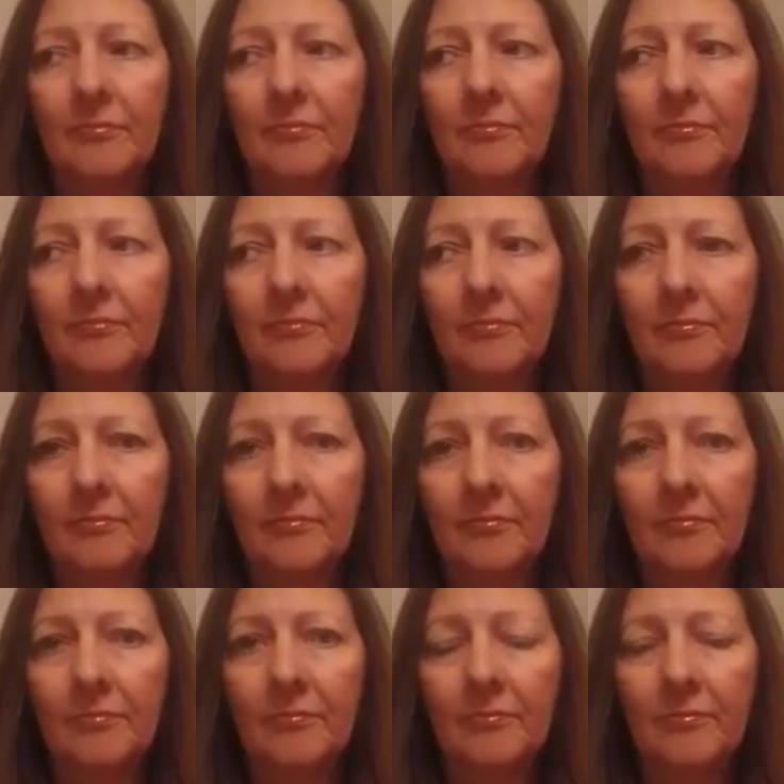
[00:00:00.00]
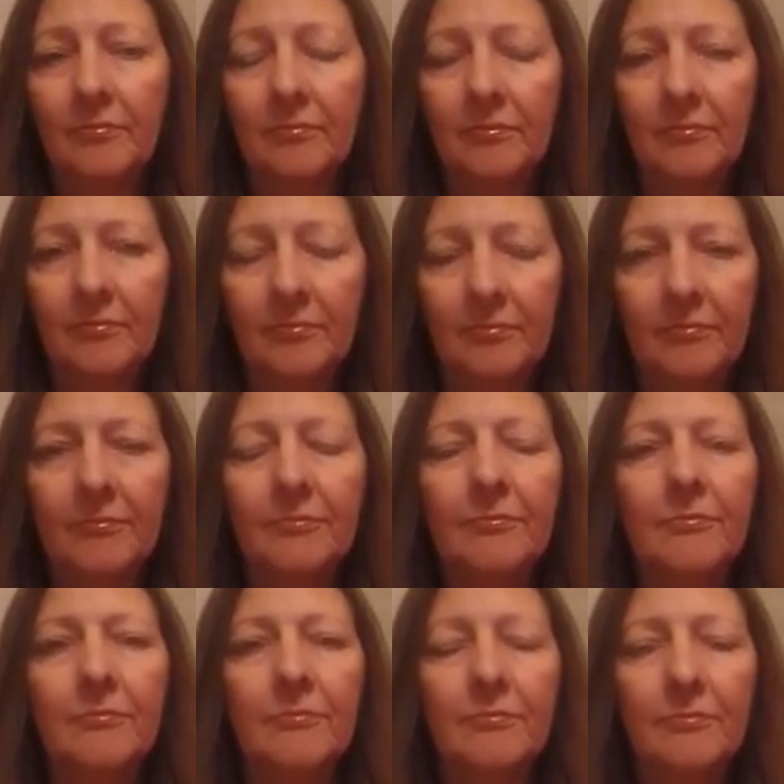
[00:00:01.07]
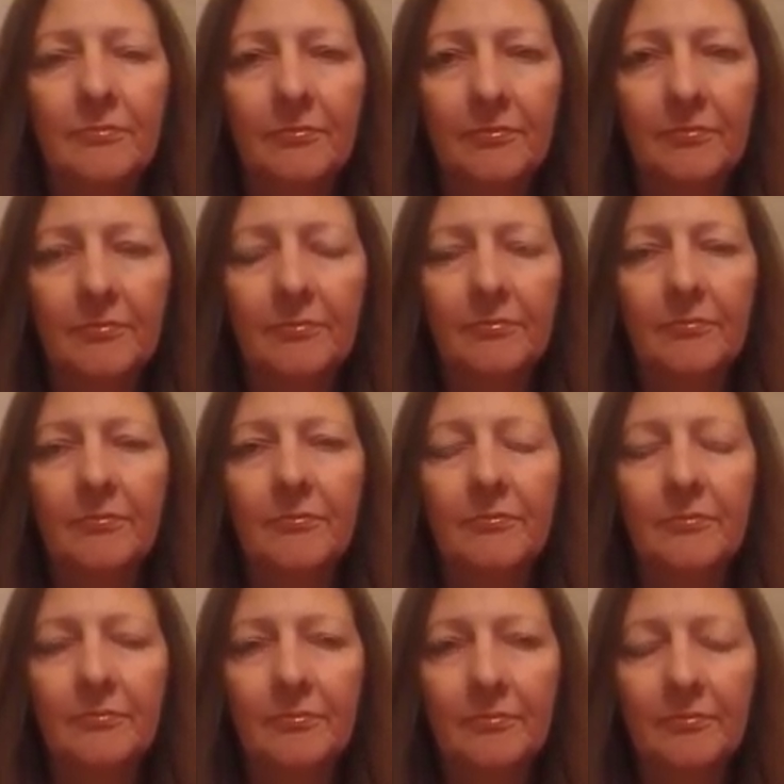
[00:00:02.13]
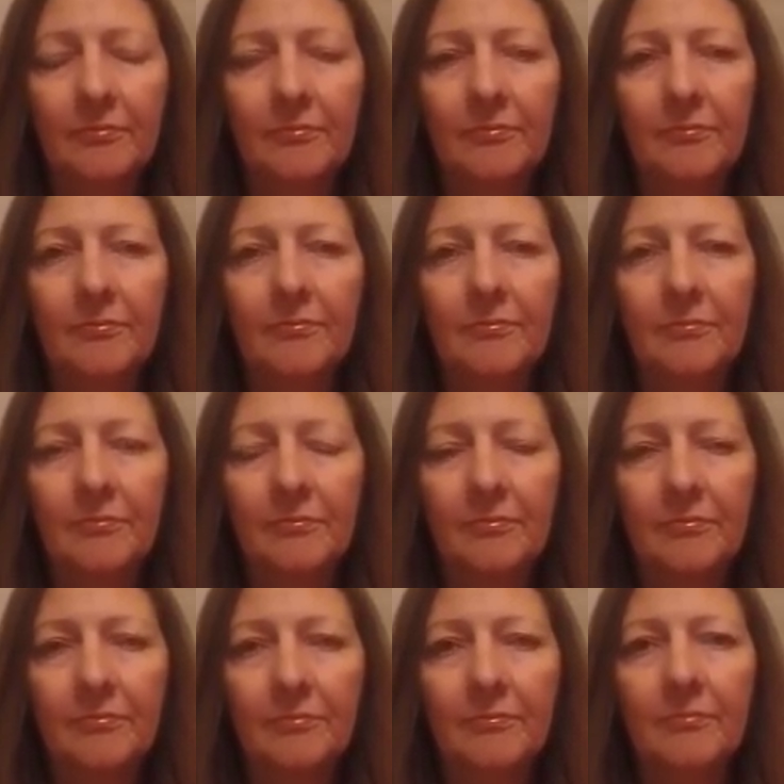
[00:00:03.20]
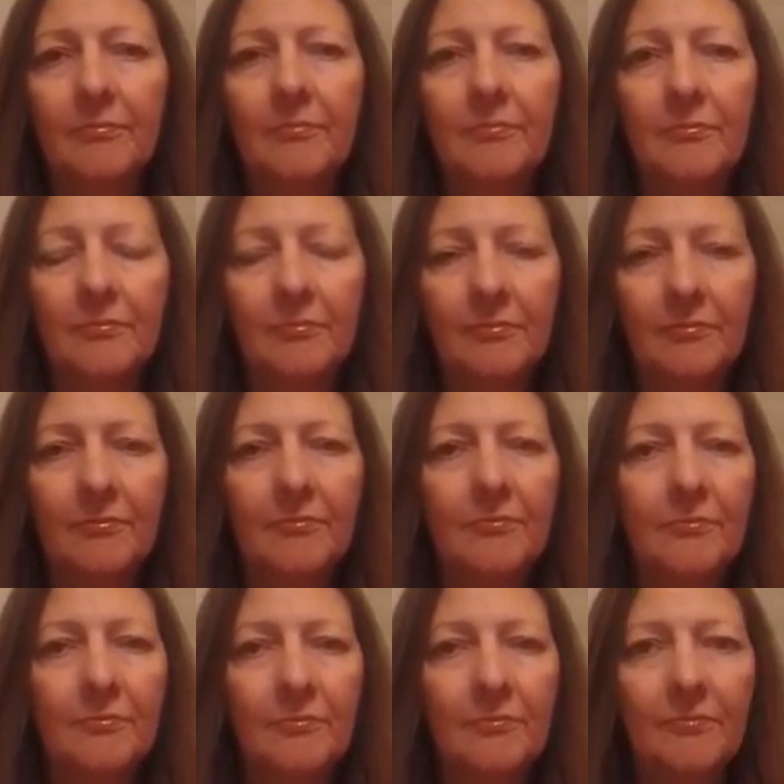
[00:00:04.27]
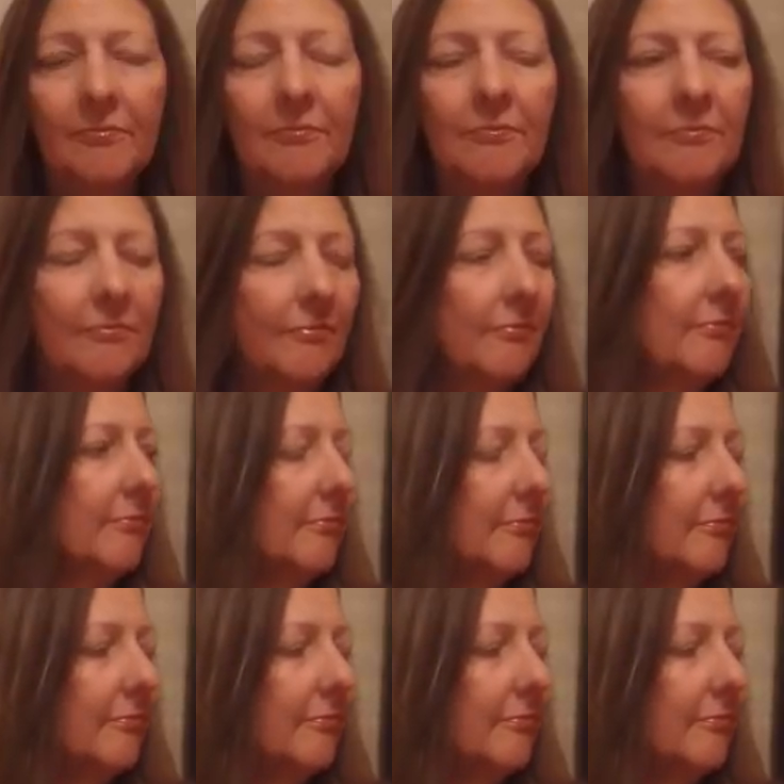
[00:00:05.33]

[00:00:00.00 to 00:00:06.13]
The person shown says nothing.